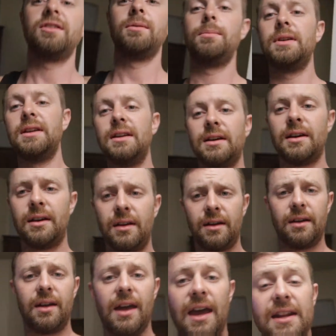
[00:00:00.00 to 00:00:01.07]
to be
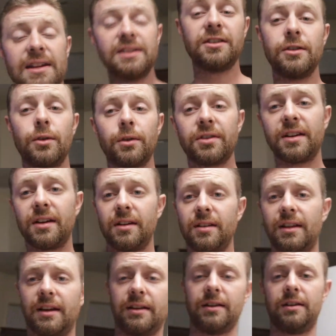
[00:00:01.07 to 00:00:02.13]
heading to North
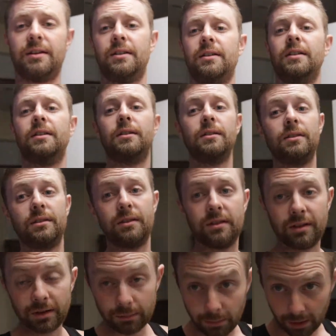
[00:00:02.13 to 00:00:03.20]
Carolina
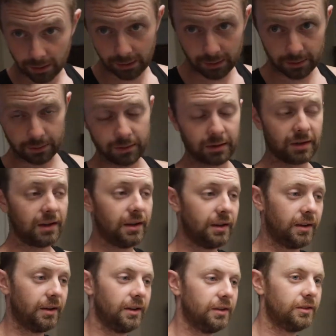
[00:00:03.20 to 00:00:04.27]
tomorrow
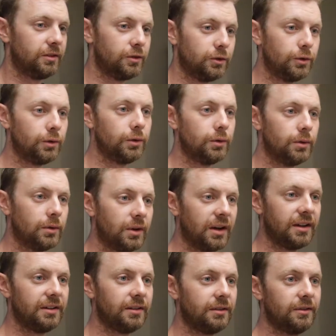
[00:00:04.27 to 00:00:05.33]

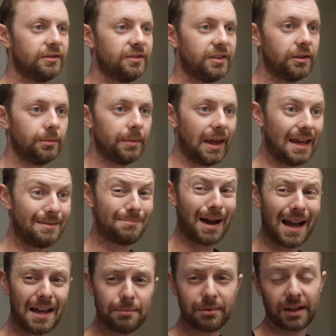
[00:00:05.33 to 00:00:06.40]
to film a
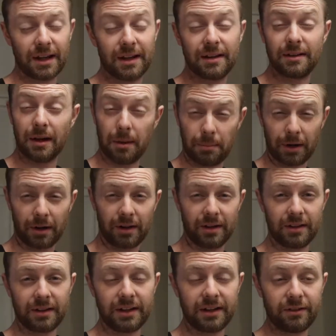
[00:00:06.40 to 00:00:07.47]
pipeline,
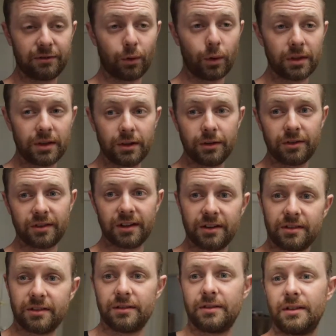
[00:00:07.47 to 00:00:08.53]
apparently, for the news
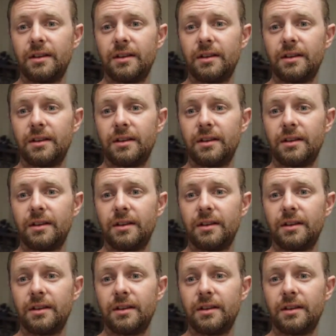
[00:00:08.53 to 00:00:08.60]
station.